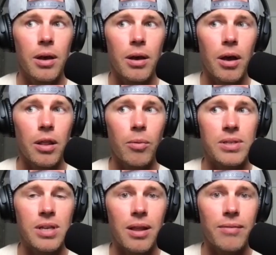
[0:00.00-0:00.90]
Uh,
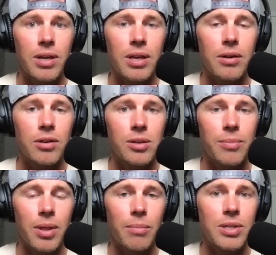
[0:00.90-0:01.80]
otherwise, I'd love to hear
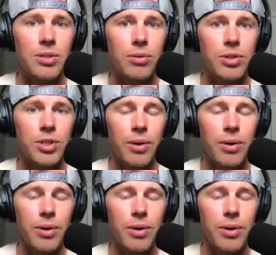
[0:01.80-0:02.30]
some other mentors